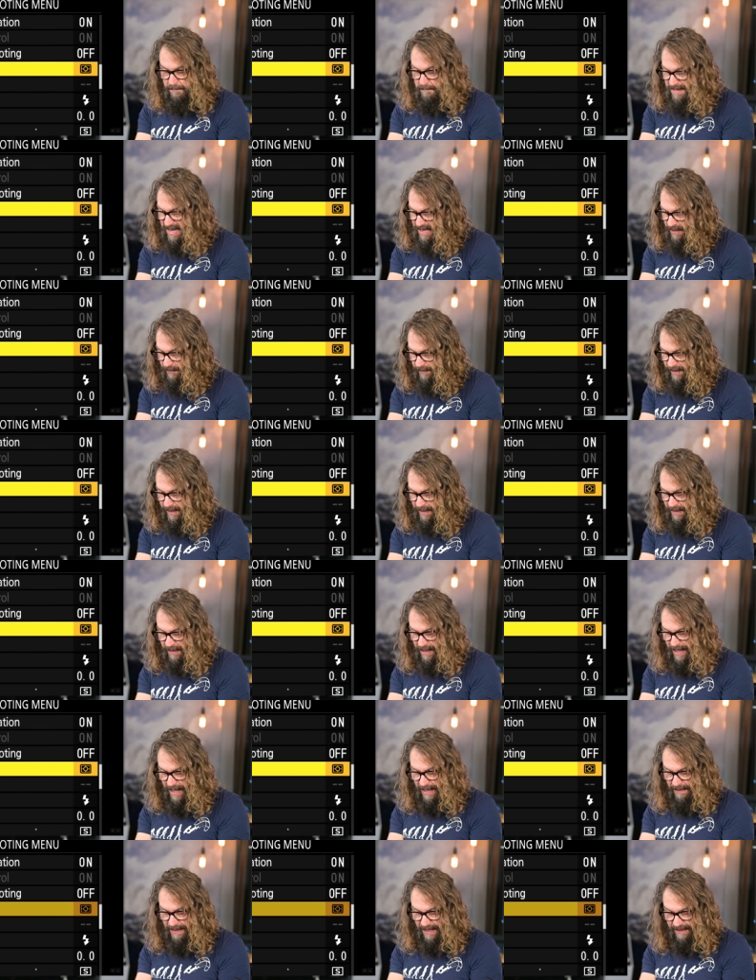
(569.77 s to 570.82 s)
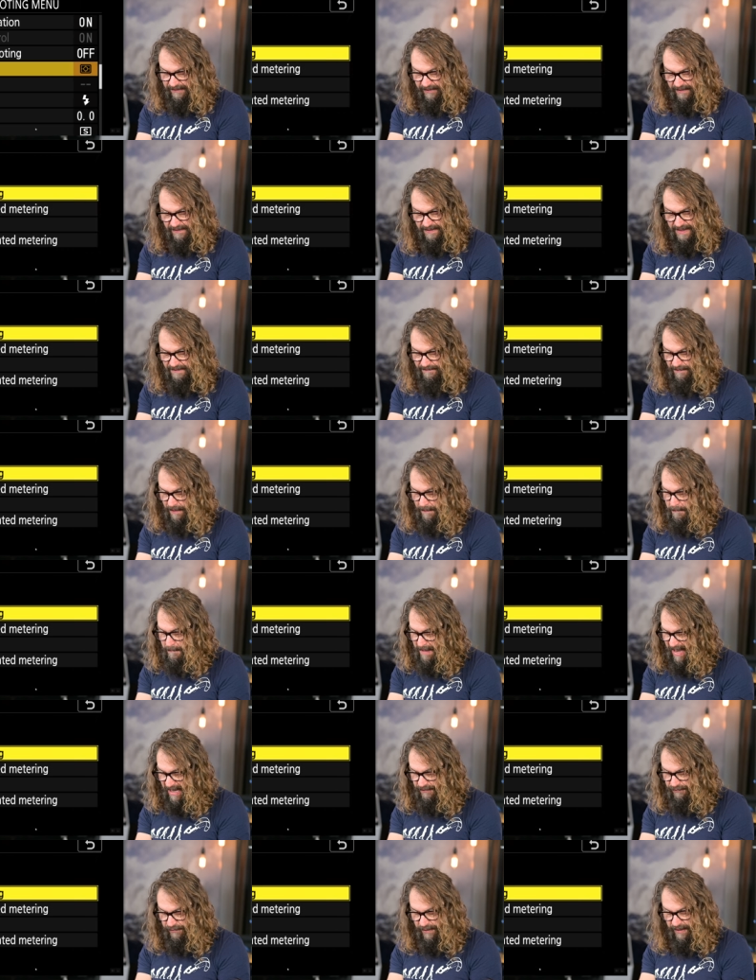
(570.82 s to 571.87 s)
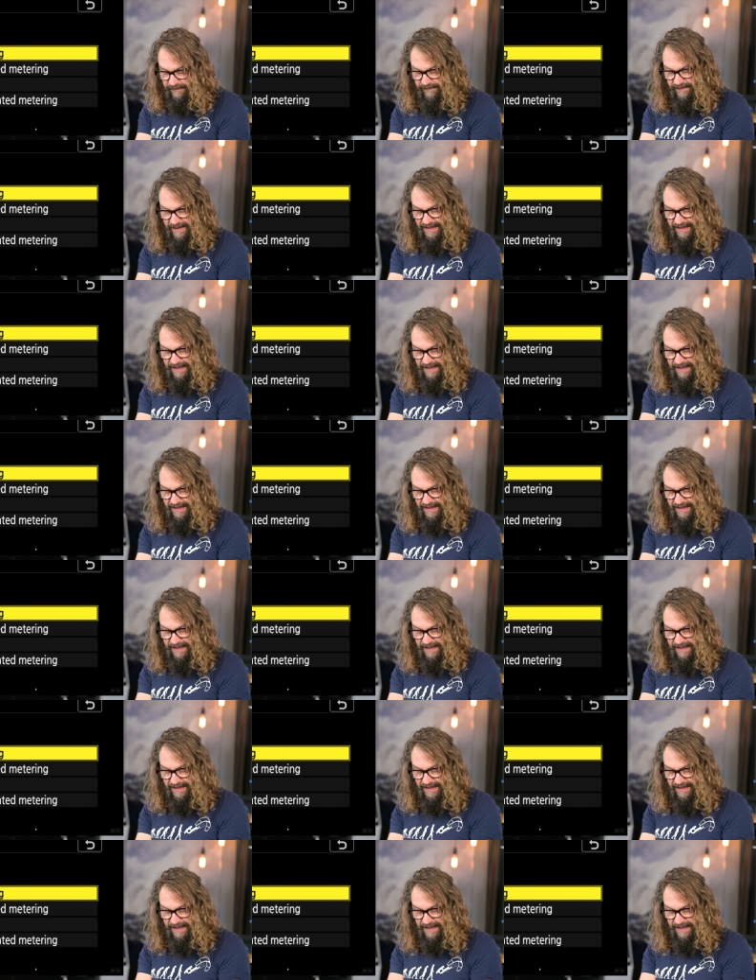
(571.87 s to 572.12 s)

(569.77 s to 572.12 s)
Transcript: Metering, I like to leave on matrix,